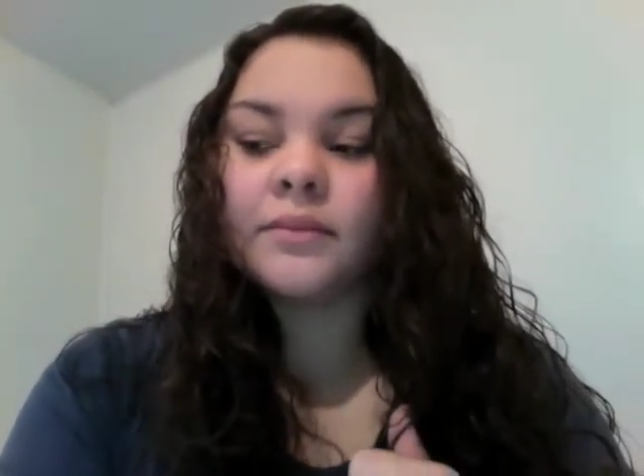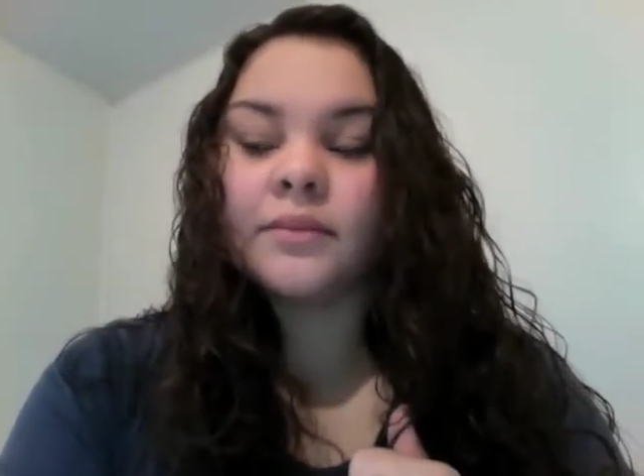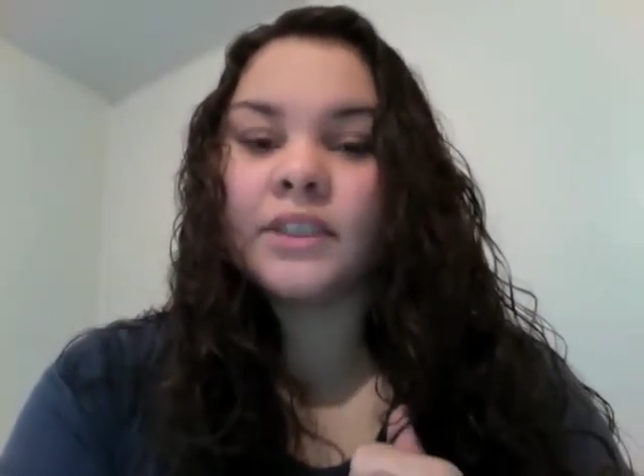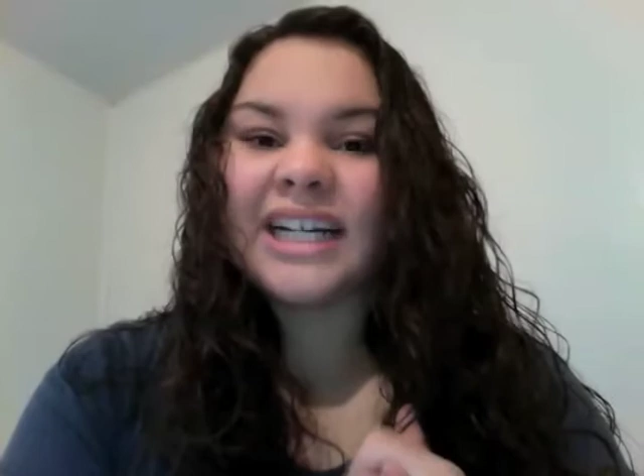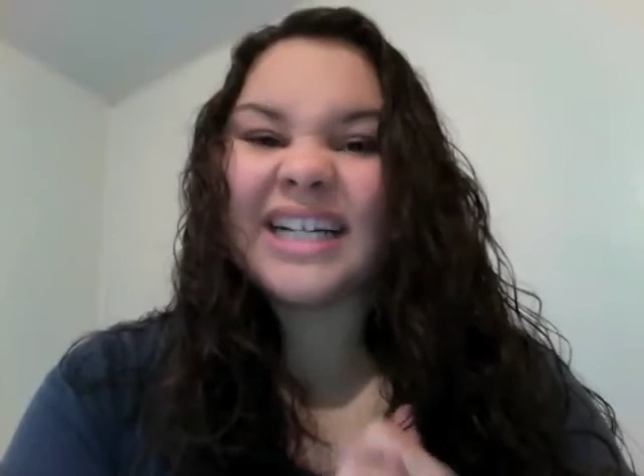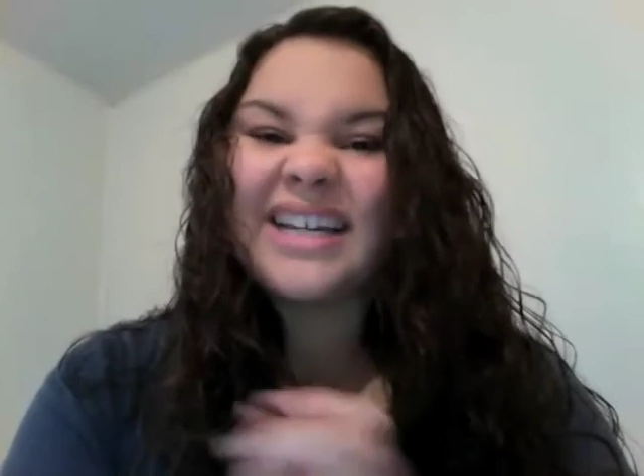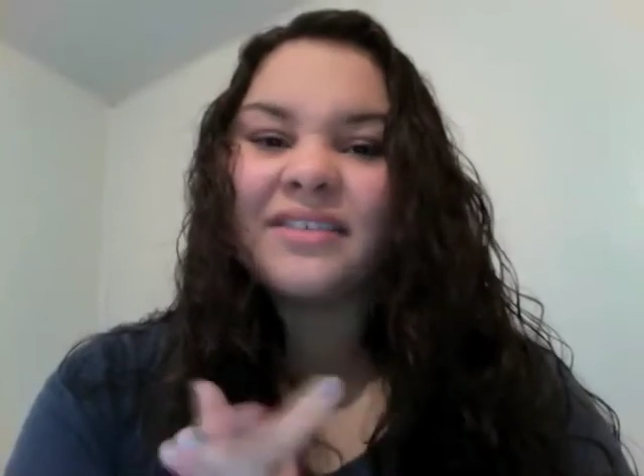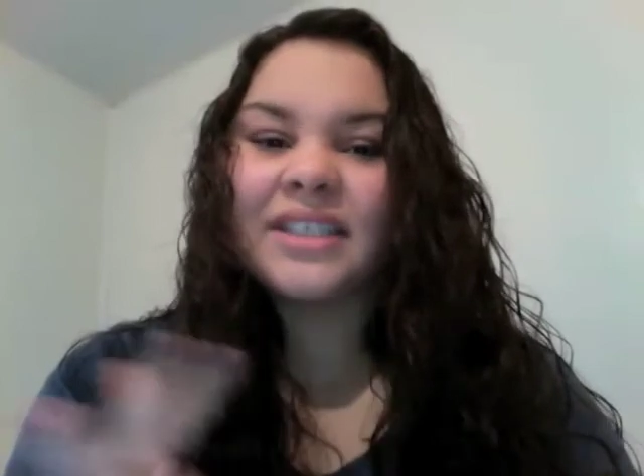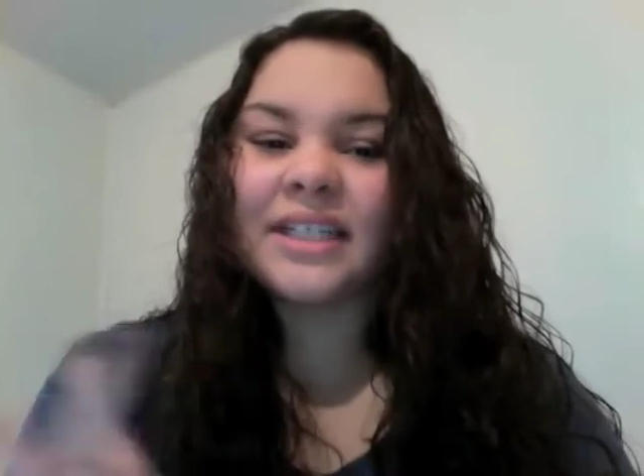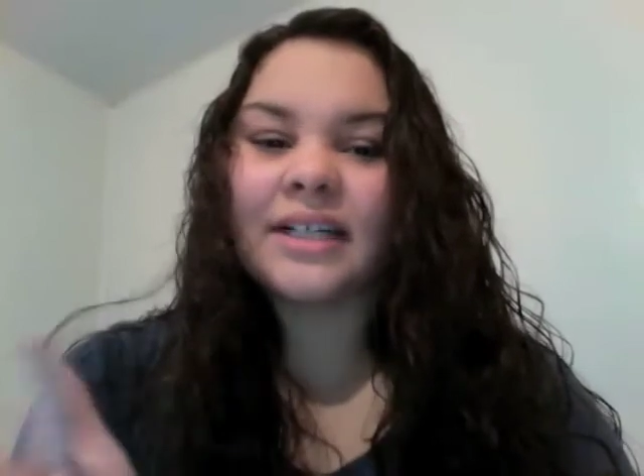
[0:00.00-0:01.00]
Yeah, I'd have
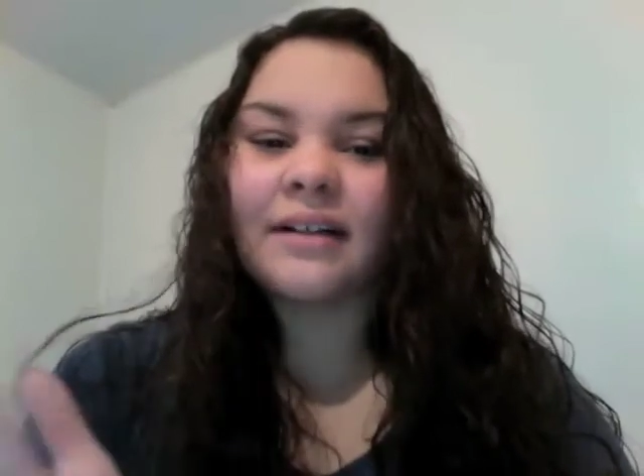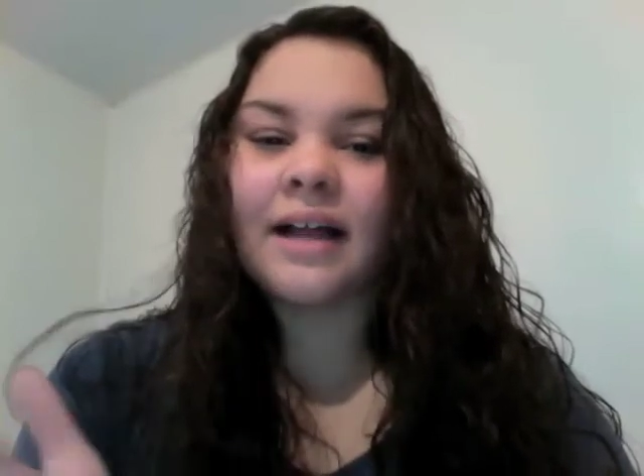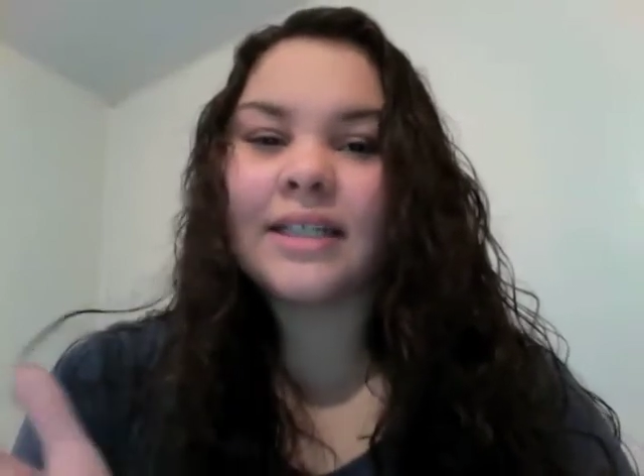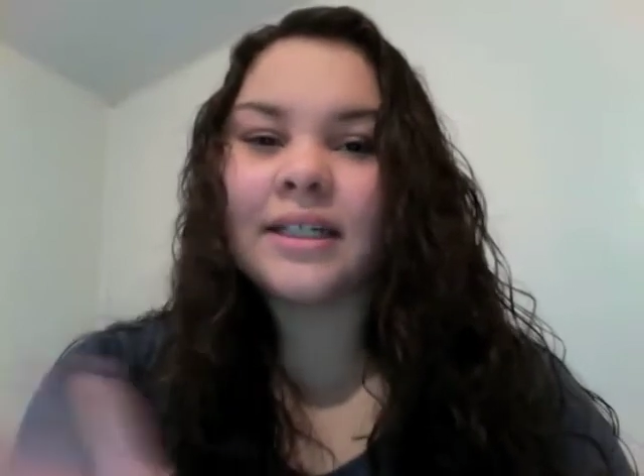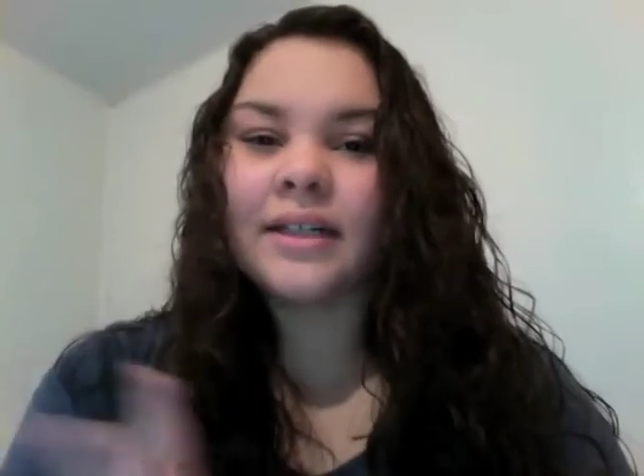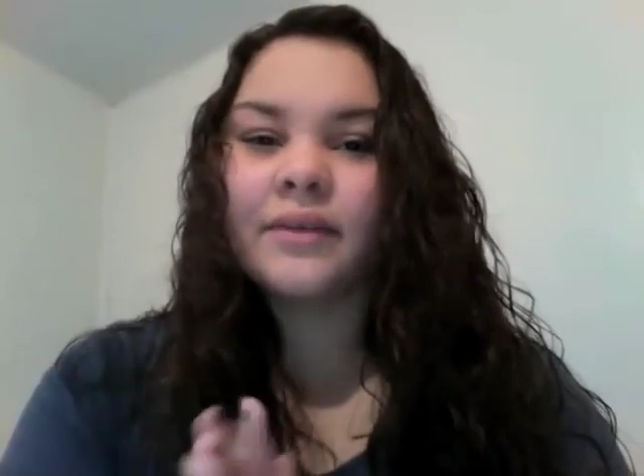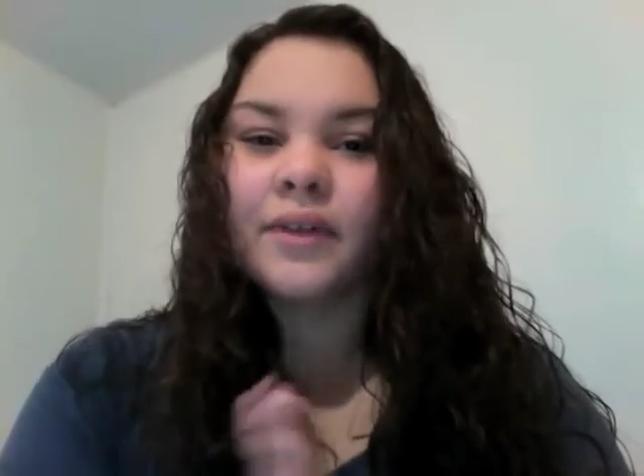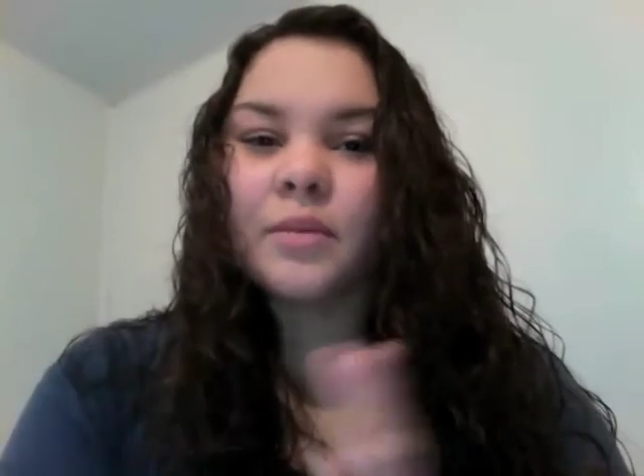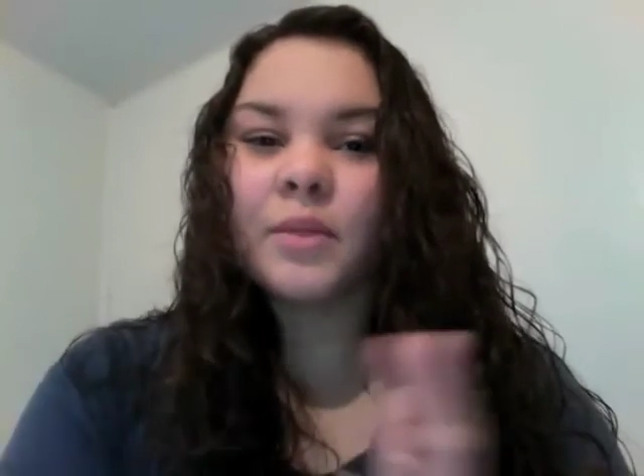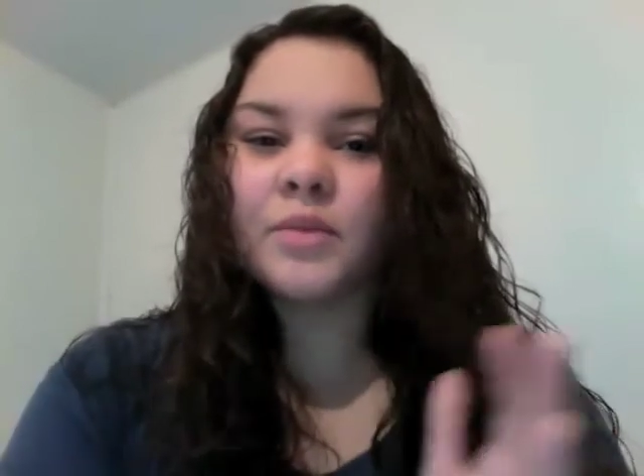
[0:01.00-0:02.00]
to say classic
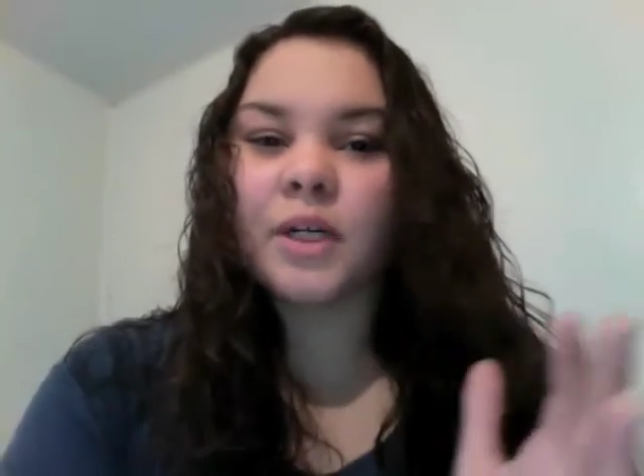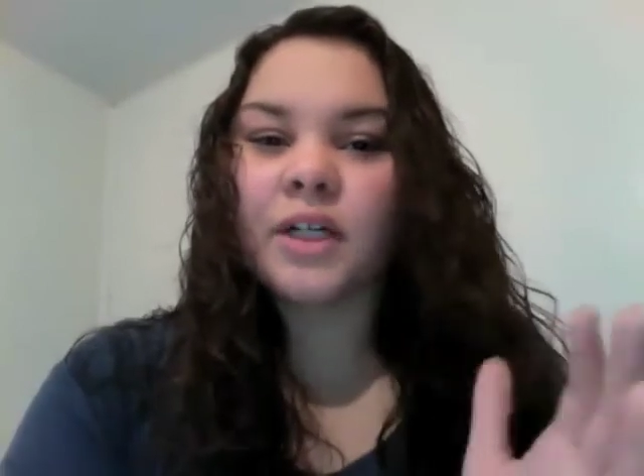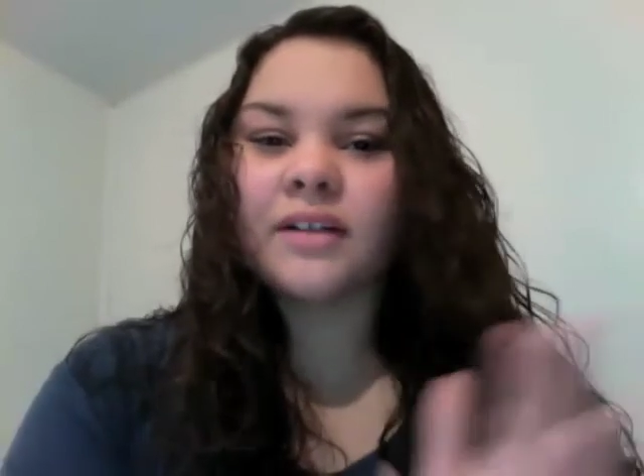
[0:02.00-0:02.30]
for the most part.